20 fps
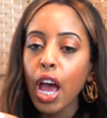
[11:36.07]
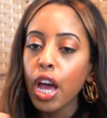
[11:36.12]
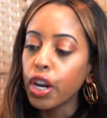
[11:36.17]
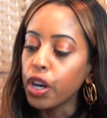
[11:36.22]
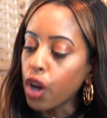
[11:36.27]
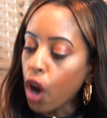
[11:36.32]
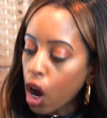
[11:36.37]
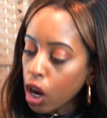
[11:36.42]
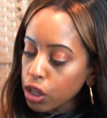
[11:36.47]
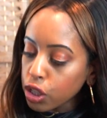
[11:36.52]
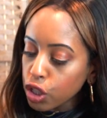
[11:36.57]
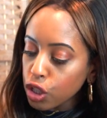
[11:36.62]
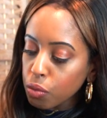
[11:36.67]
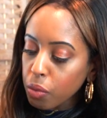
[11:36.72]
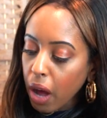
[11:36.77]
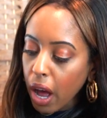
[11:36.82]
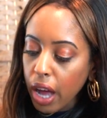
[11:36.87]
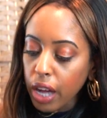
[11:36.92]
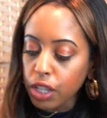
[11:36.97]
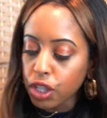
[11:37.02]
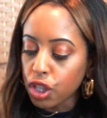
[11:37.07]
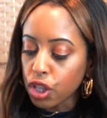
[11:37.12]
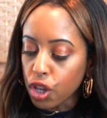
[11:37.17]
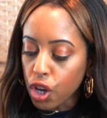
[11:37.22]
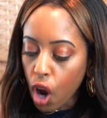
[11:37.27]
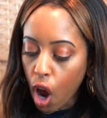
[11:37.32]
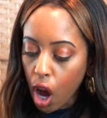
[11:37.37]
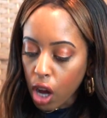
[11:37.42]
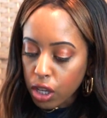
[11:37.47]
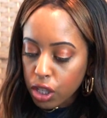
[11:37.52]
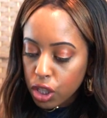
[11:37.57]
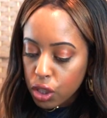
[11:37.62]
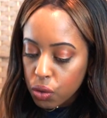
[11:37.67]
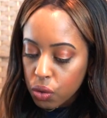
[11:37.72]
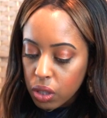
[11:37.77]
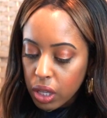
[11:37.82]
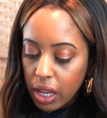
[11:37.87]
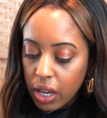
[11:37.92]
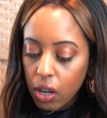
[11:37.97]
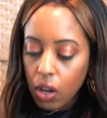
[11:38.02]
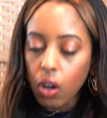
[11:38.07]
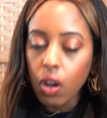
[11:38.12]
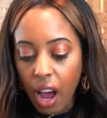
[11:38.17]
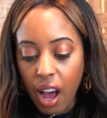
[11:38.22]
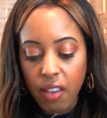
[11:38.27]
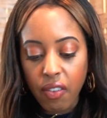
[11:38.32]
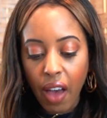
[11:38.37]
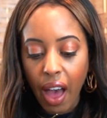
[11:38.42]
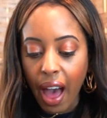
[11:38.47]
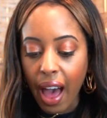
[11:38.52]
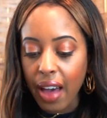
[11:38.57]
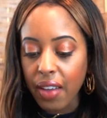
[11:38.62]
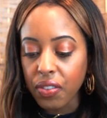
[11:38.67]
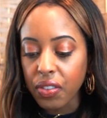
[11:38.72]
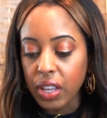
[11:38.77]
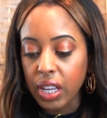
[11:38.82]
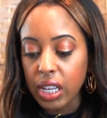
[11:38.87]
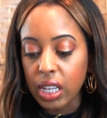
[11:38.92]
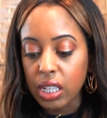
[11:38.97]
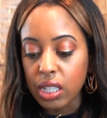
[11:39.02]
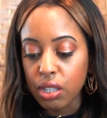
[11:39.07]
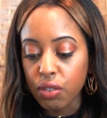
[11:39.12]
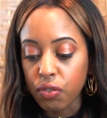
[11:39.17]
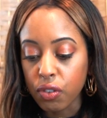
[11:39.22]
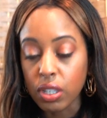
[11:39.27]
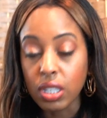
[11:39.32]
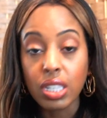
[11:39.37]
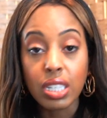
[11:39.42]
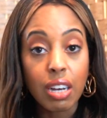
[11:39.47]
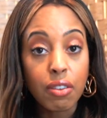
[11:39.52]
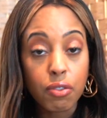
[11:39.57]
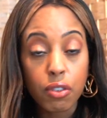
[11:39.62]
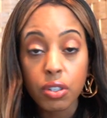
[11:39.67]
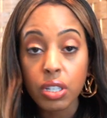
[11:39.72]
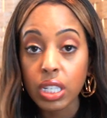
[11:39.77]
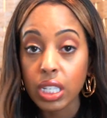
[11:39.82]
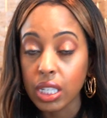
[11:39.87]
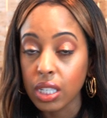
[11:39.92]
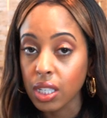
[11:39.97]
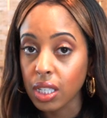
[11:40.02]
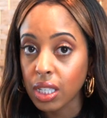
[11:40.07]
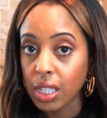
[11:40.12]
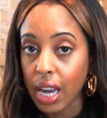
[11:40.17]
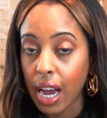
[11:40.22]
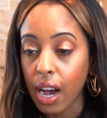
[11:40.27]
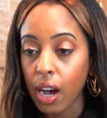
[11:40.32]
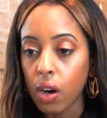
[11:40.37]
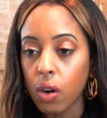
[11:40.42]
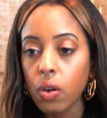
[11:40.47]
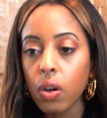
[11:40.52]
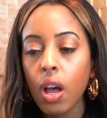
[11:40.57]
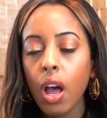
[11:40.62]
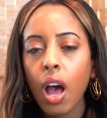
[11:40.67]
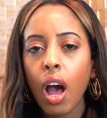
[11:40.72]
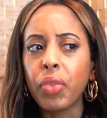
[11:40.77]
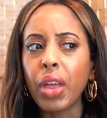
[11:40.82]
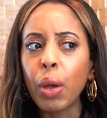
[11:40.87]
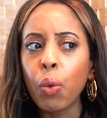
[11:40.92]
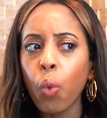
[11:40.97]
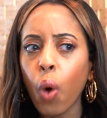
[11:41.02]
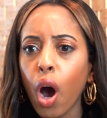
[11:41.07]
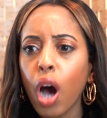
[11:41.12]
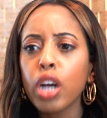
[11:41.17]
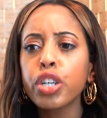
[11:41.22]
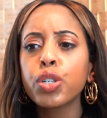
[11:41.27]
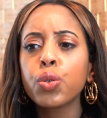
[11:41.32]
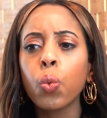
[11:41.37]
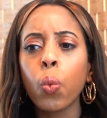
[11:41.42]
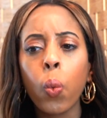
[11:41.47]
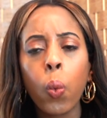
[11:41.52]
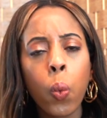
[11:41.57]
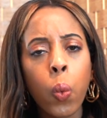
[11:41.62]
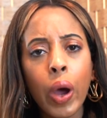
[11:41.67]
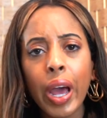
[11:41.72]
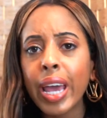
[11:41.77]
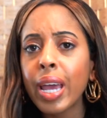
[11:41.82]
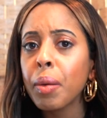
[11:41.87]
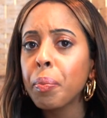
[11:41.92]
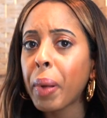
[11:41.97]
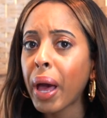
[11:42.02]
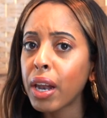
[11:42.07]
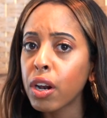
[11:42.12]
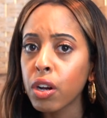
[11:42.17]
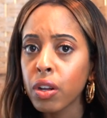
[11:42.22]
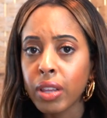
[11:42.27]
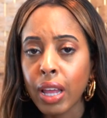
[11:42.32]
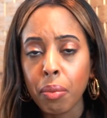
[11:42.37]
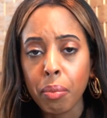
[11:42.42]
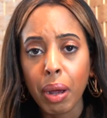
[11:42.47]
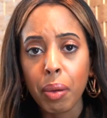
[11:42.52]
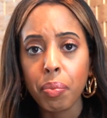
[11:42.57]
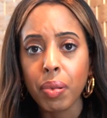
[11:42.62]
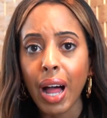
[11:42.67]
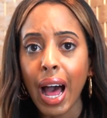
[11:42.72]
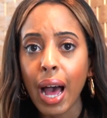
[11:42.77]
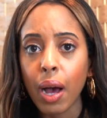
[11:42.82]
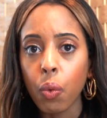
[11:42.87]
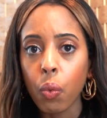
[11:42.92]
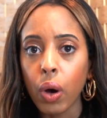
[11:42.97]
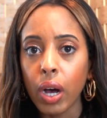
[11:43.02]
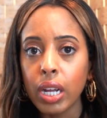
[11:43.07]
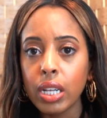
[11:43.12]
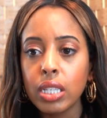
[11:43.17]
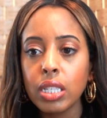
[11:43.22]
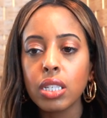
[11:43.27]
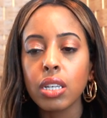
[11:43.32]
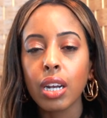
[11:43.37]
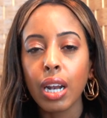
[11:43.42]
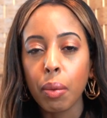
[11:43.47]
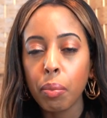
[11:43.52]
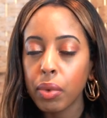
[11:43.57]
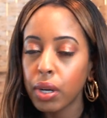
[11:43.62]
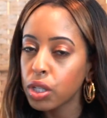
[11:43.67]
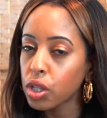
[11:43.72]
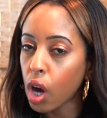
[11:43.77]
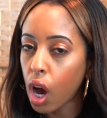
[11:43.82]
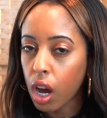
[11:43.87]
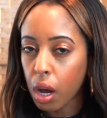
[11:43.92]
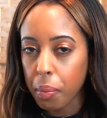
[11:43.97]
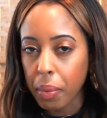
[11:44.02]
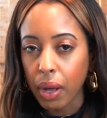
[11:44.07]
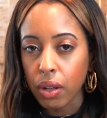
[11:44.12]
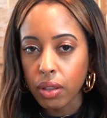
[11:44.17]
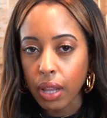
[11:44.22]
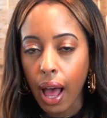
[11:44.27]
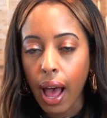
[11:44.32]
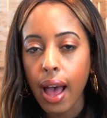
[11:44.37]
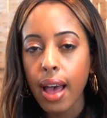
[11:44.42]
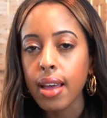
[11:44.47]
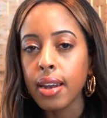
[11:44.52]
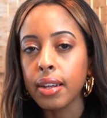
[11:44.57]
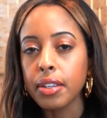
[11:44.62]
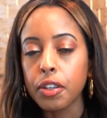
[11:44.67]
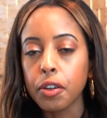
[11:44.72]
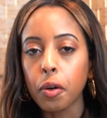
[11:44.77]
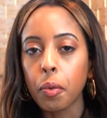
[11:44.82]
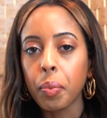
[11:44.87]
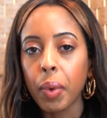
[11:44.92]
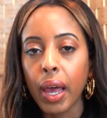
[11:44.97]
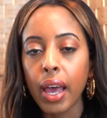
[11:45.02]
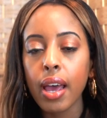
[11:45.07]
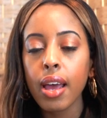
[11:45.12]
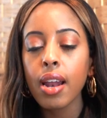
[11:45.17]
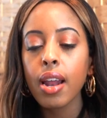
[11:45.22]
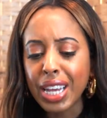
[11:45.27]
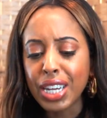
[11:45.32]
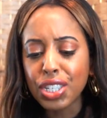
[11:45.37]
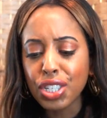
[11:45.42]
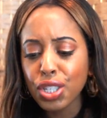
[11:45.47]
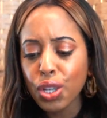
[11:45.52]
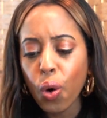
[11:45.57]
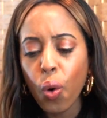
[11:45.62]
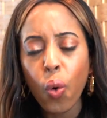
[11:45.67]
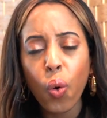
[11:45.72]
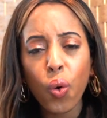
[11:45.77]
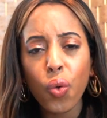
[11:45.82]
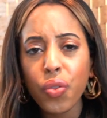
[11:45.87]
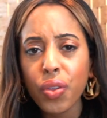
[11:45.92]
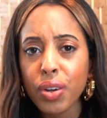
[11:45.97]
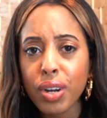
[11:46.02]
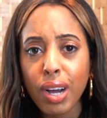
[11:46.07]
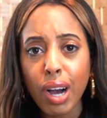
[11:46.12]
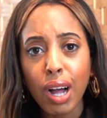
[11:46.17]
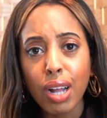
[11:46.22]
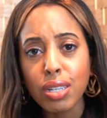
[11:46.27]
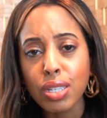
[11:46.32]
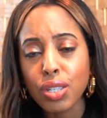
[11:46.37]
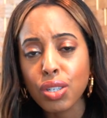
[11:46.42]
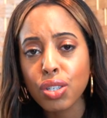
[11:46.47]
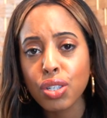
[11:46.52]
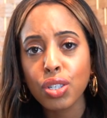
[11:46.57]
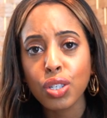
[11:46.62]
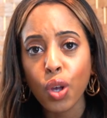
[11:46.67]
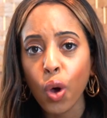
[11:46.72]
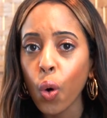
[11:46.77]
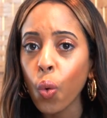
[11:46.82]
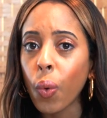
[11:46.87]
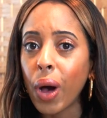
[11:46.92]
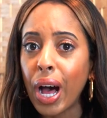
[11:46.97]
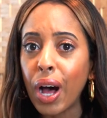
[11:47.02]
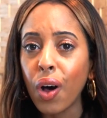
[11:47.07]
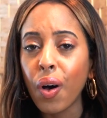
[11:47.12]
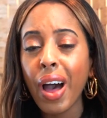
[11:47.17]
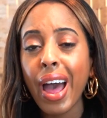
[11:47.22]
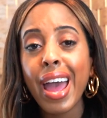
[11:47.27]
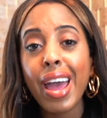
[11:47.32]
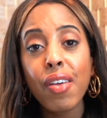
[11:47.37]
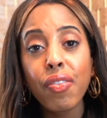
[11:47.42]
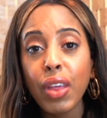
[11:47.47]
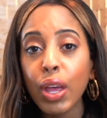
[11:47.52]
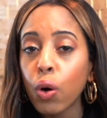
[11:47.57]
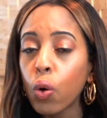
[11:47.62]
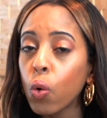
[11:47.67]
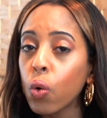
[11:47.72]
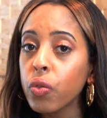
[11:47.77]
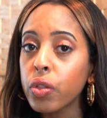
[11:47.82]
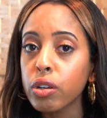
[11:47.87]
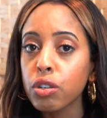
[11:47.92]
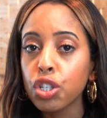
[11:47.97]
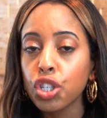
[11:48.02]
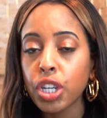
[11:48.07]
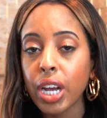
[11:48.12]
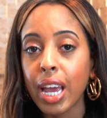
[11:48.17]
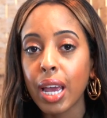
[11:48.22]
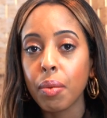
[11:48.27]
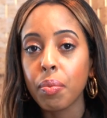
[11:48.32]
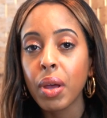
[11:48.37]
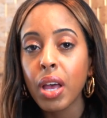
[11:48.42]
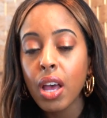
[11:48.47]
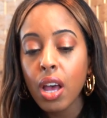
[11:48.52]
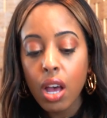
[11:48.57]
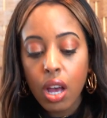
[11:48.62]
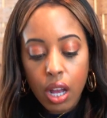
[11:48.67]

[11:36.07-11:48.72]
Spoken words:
Not too much, not too little. I've had these for several years now. They wash way better than my black ones, and I'm going to talk about that in a little bit. They just hold their color so well, and they hold their shape.